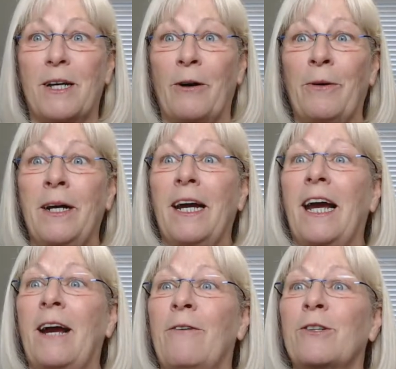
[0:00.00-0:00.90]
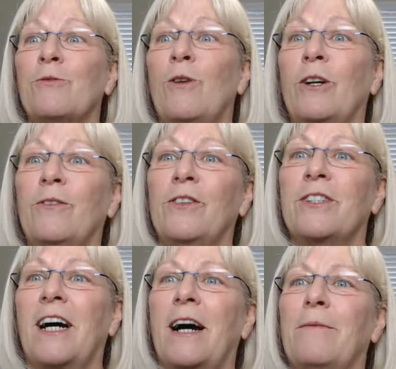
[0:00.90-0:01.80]
So it was a
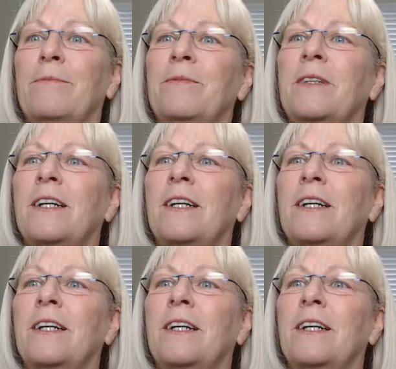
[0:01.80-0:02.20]
wonderful time.